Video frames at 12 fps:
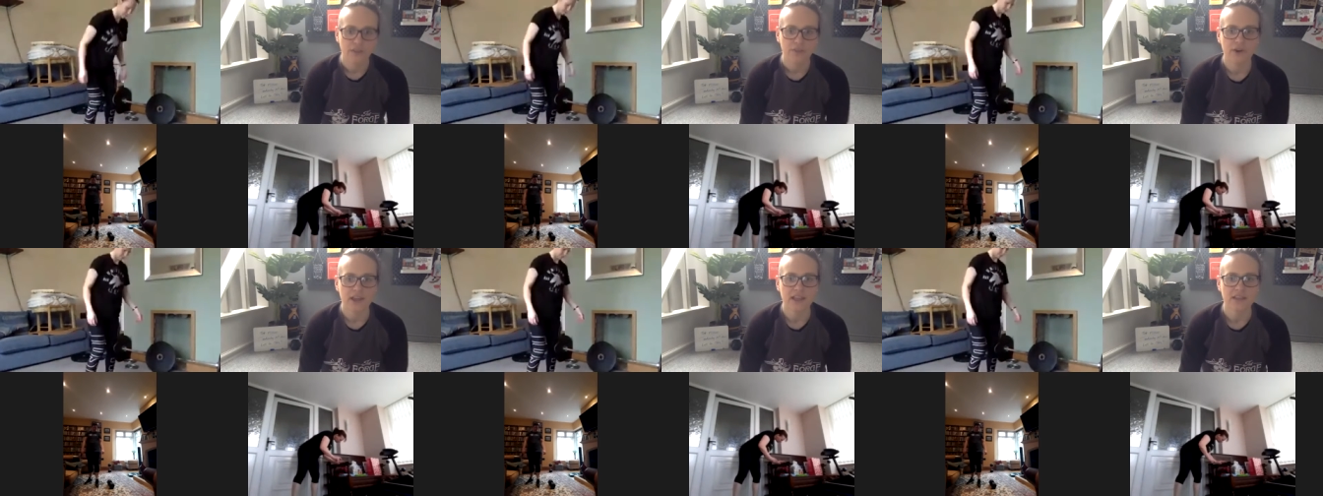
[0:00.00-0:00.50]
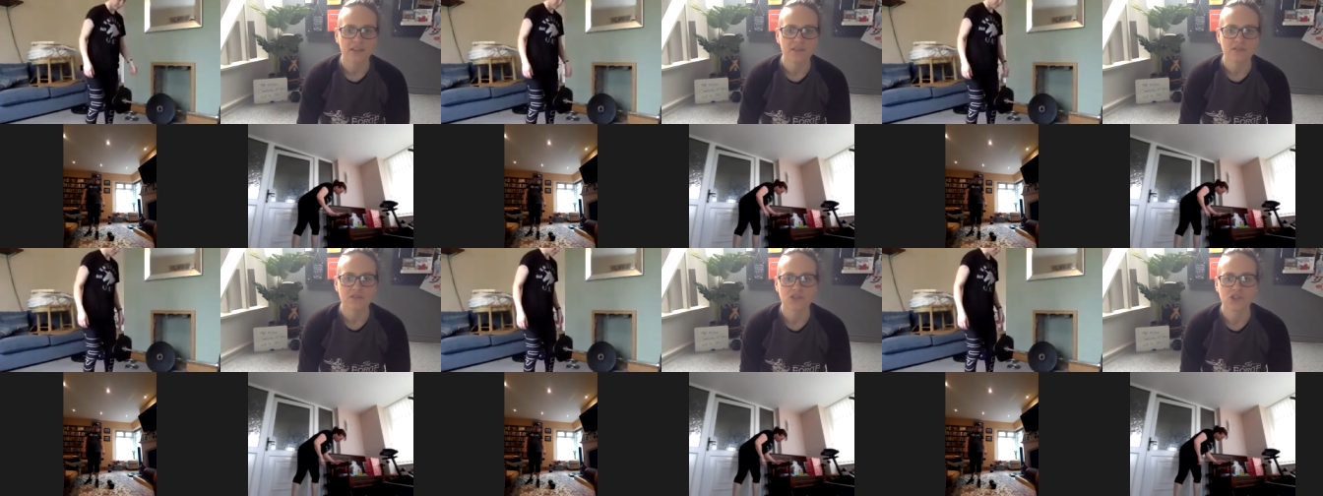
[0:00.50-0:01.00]
3,
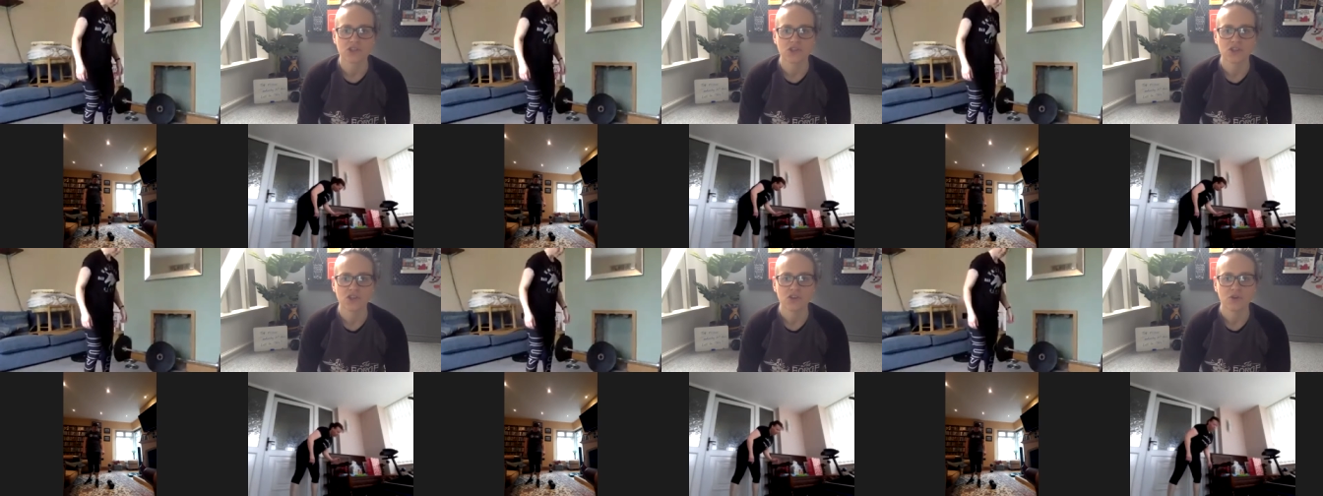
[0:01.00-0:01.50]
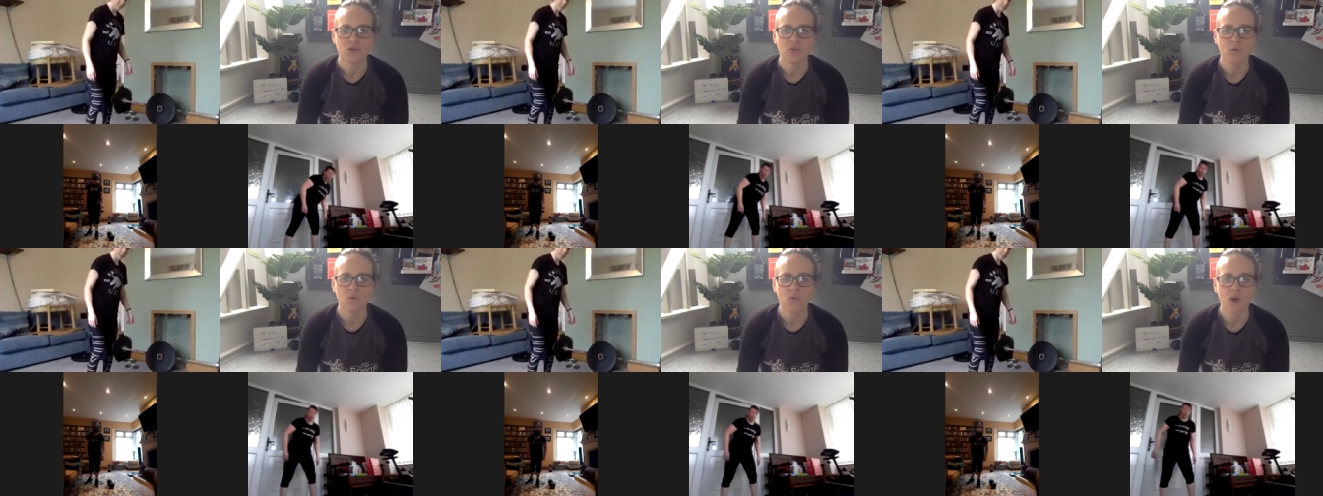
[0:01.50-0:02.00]
2,
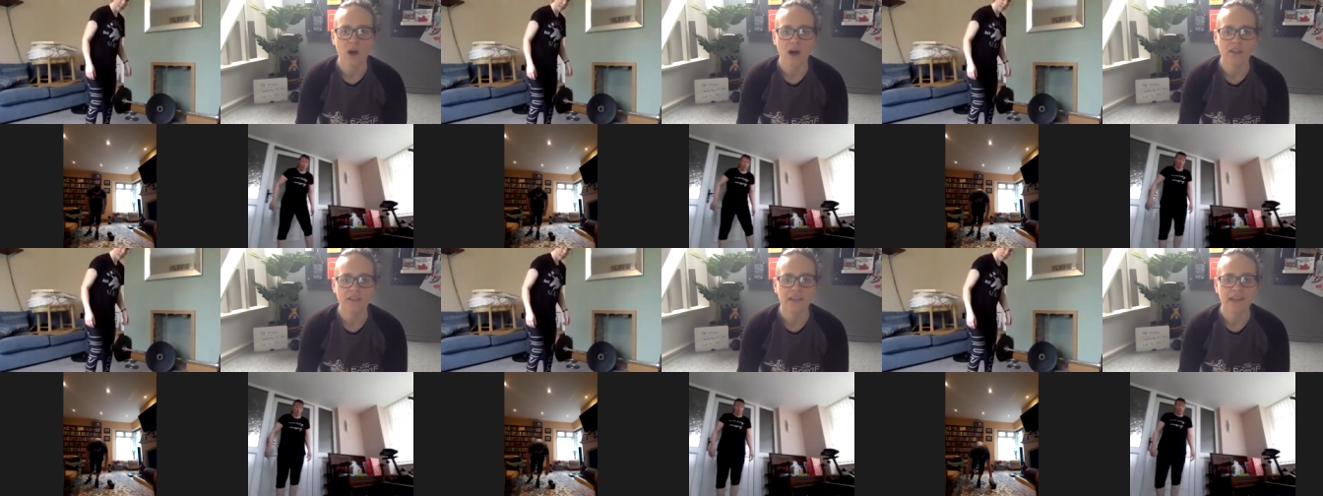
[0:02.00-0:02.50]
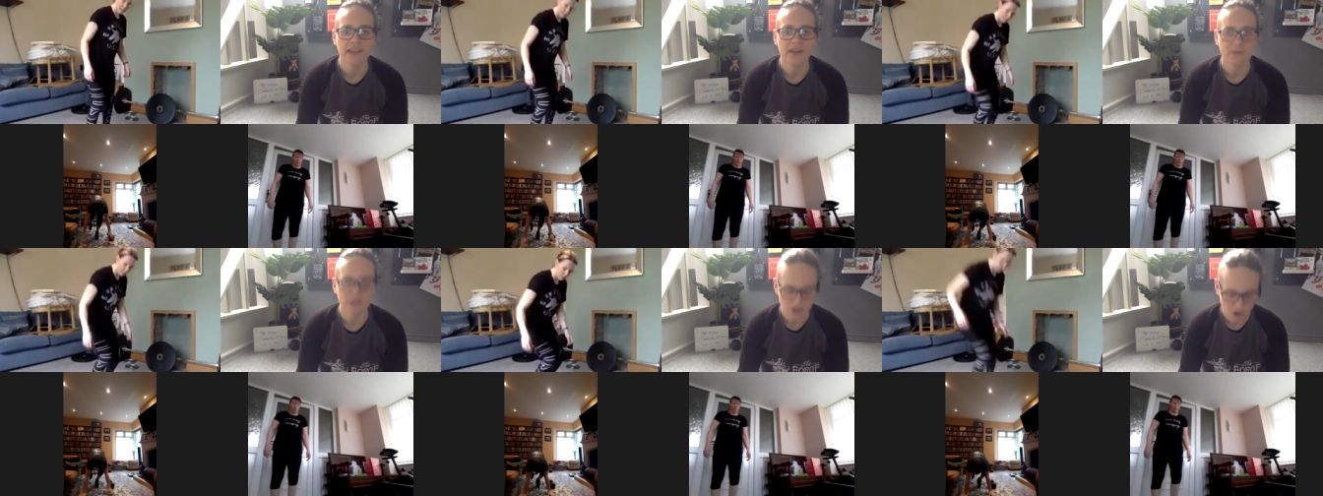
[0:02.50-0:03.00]
1, in
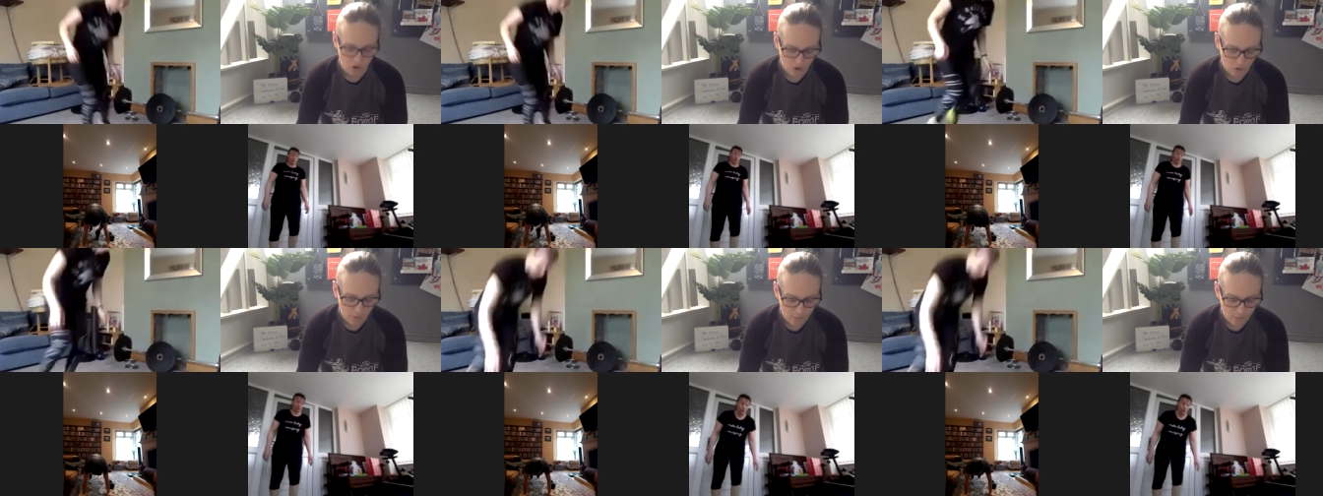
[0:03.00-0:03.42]
we go.